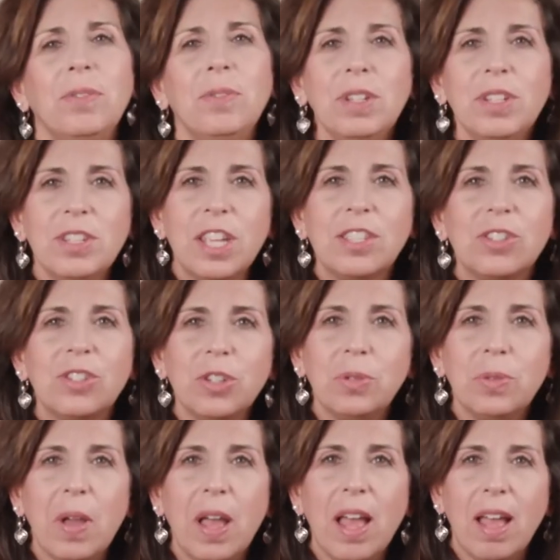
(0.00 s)
we'll just
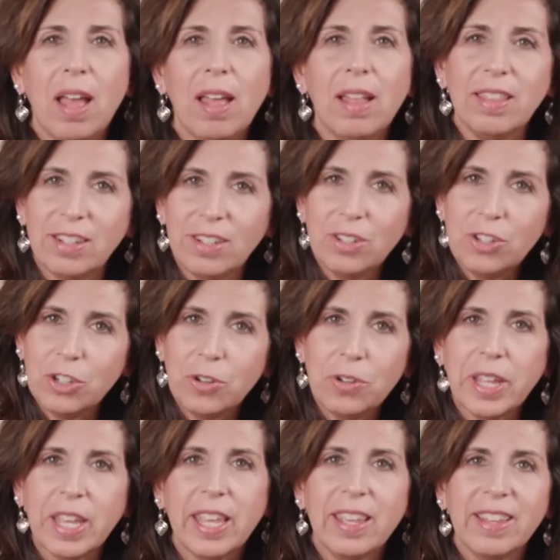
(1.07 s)
do a little
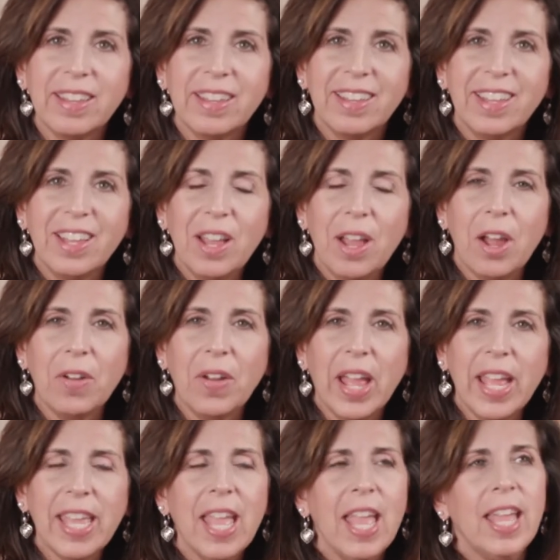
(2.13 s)
journey. All
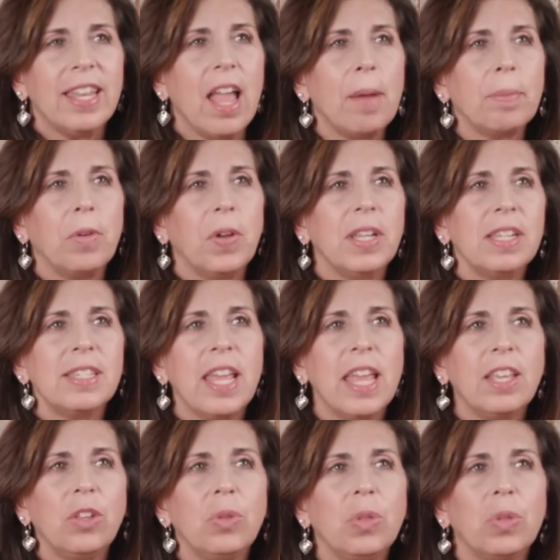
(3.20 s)
right? Now I'm going to
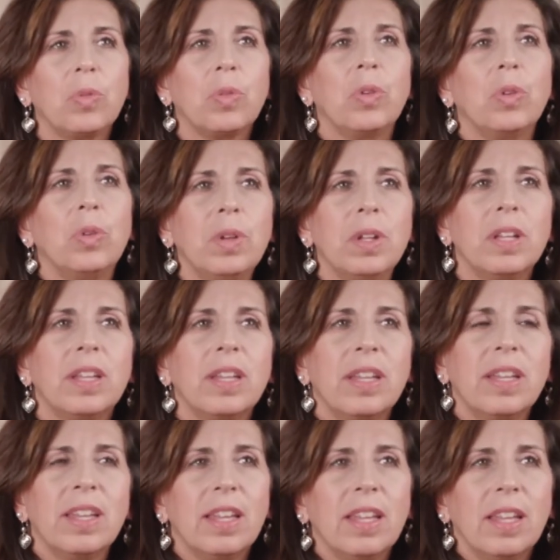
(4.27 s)
take you through
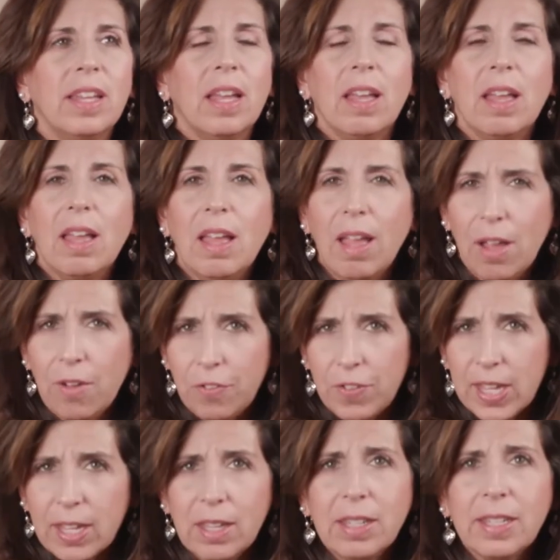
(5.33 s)
a
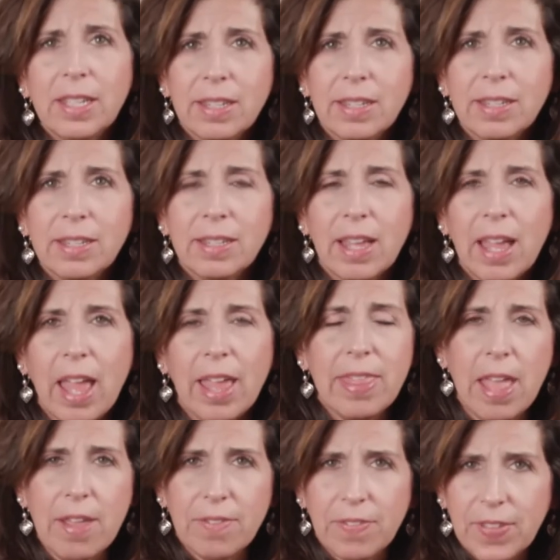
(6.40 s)
field, and
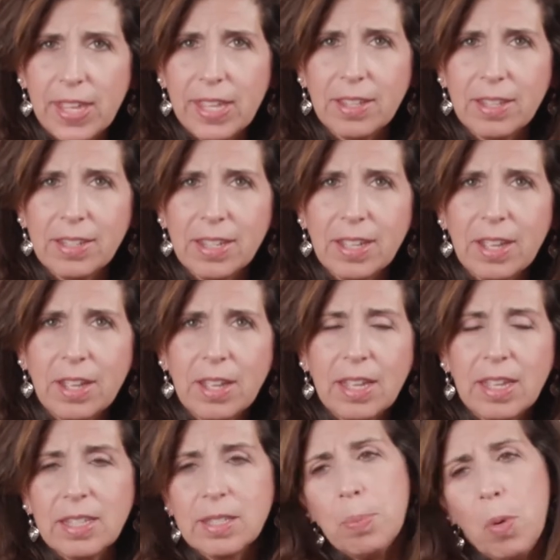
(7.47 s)
that field
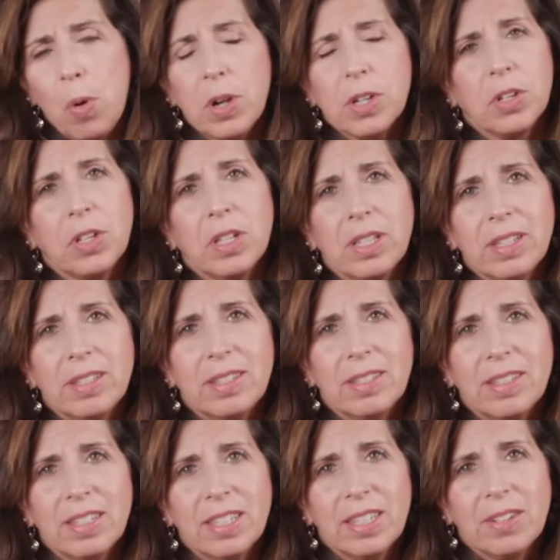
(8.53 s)
is a portal
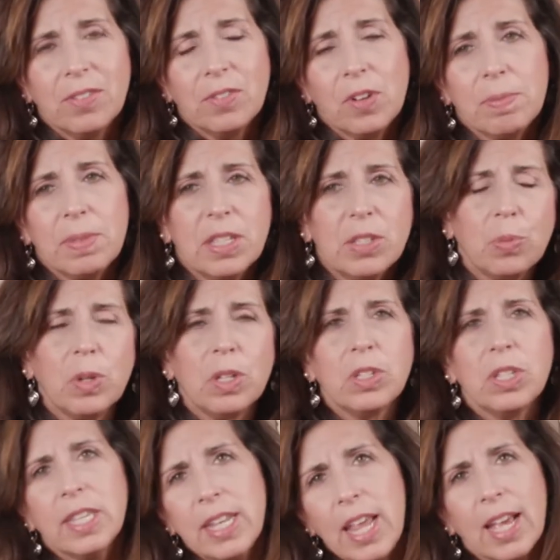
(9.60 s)
from this world
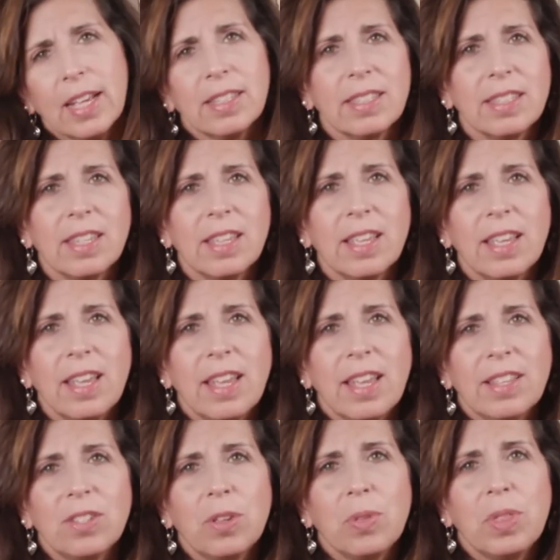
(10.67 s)
to the next.
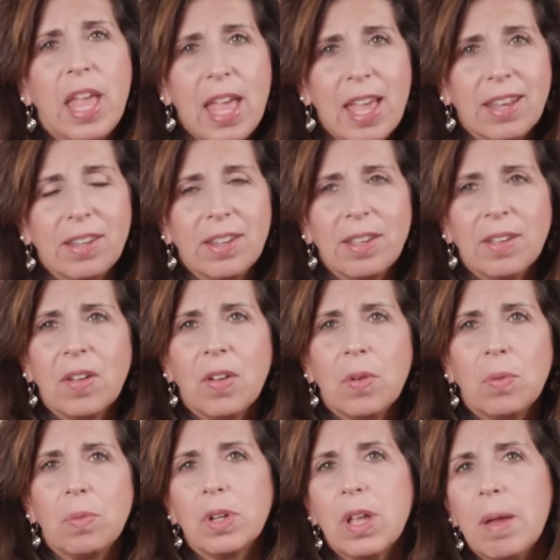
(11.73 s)
So then
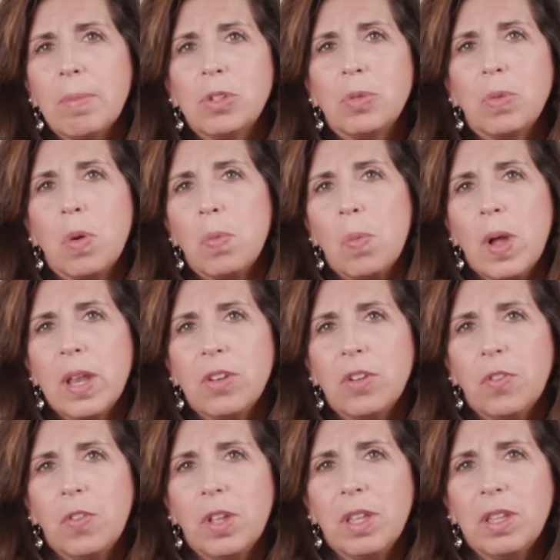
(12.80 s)
we'll come to a
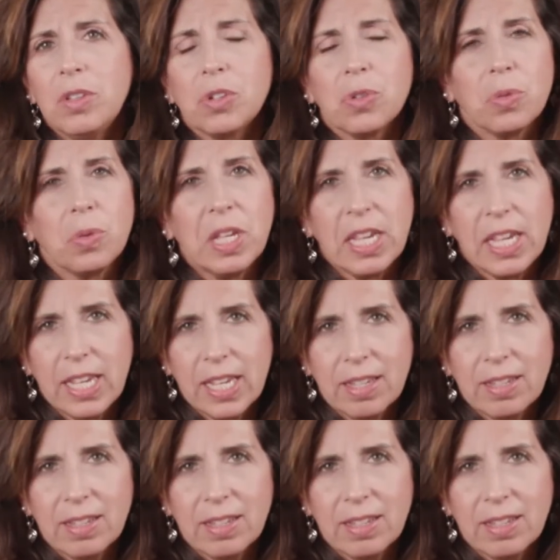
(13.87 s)
wonderful tree,